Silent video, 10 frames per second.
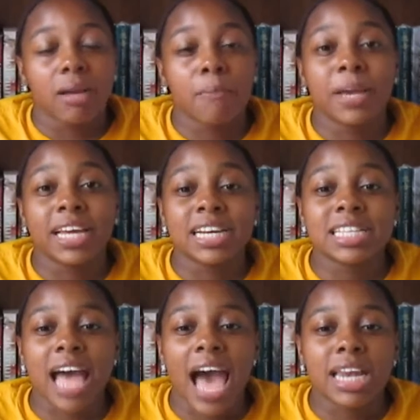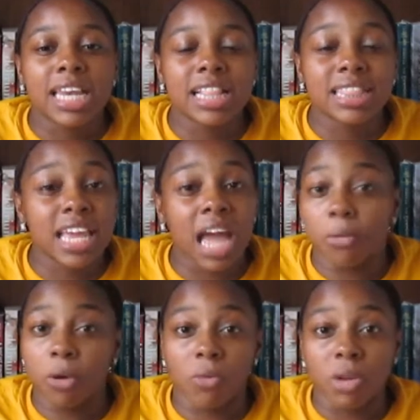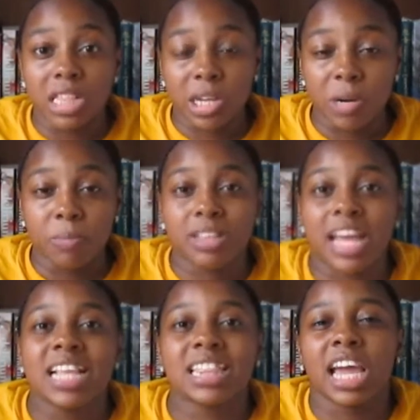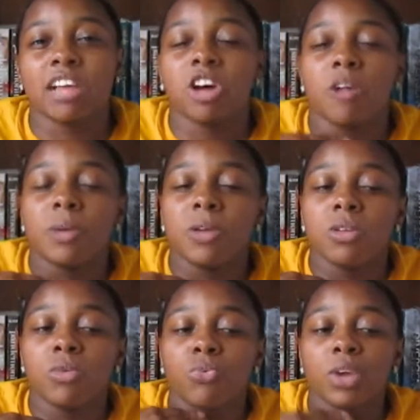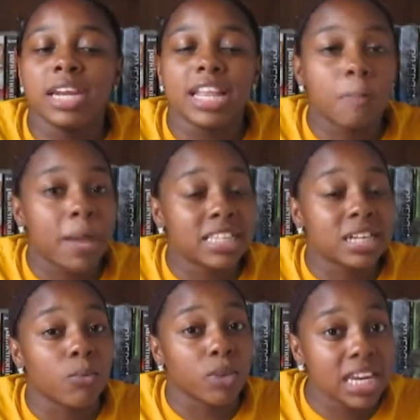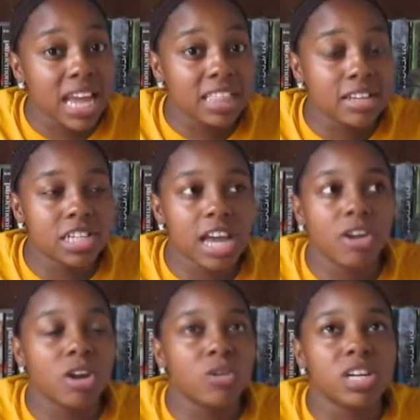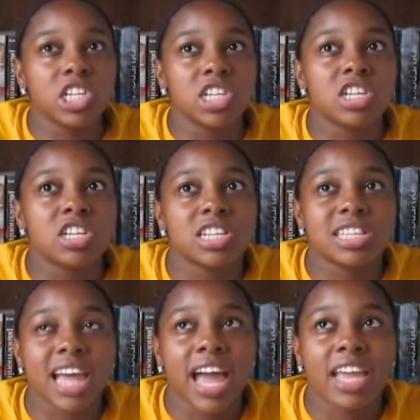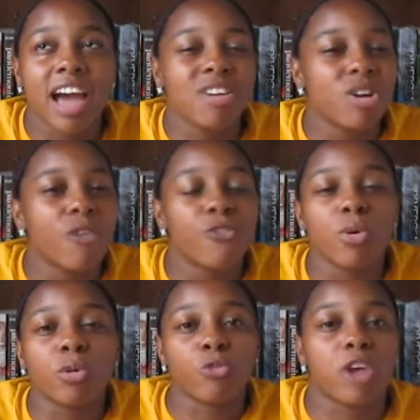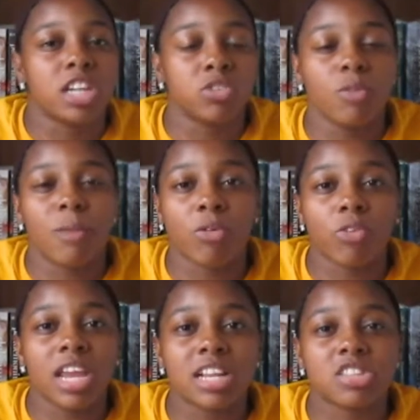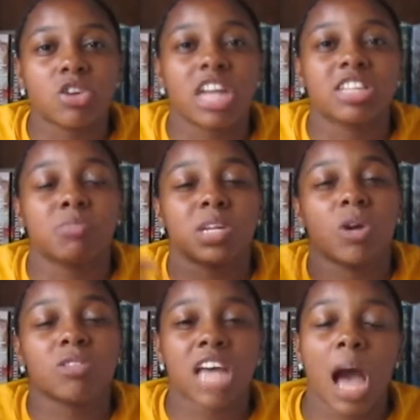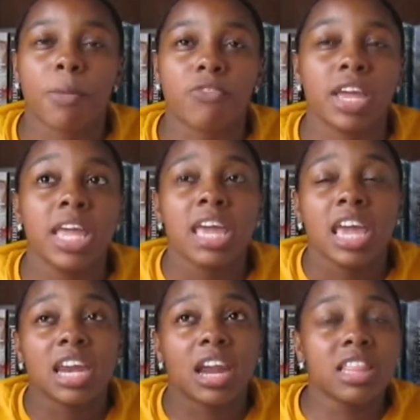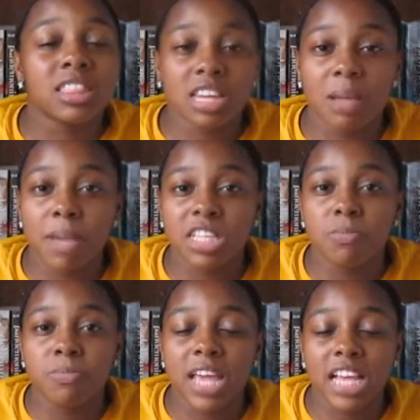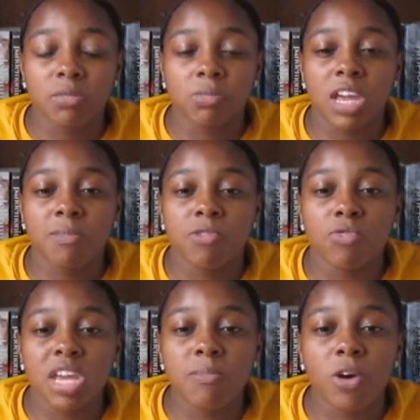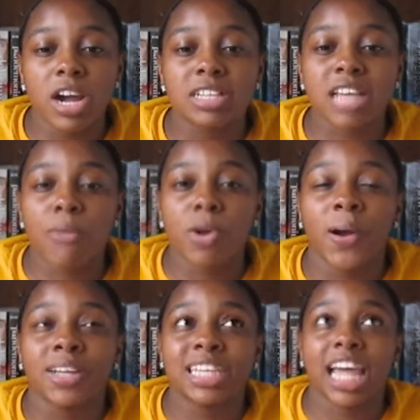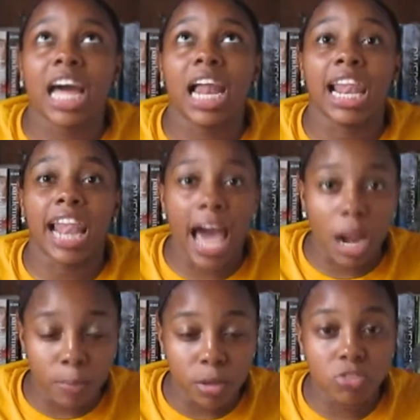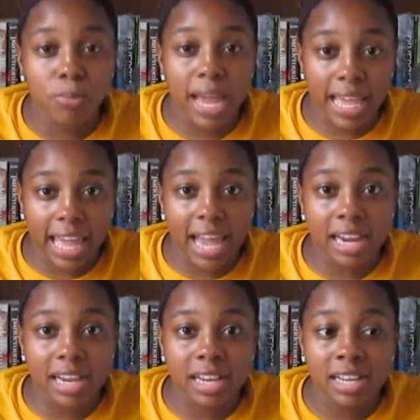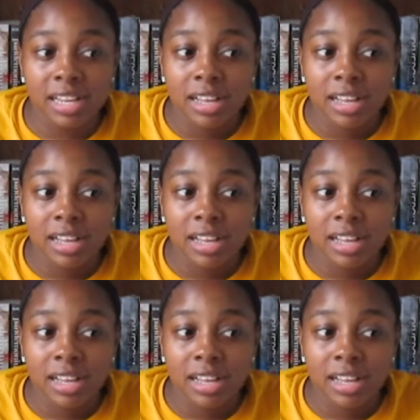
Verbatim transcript: because I didn't think I was gonna read 30 books. I didn't think I was gonna be reading at the pace that I'm reading at this y'all know this shit is just like I don't know I feel refreshed with my reading so I just been on top of it and another thing that makes that has been making me read more is I requested like a lot of books from NetGalley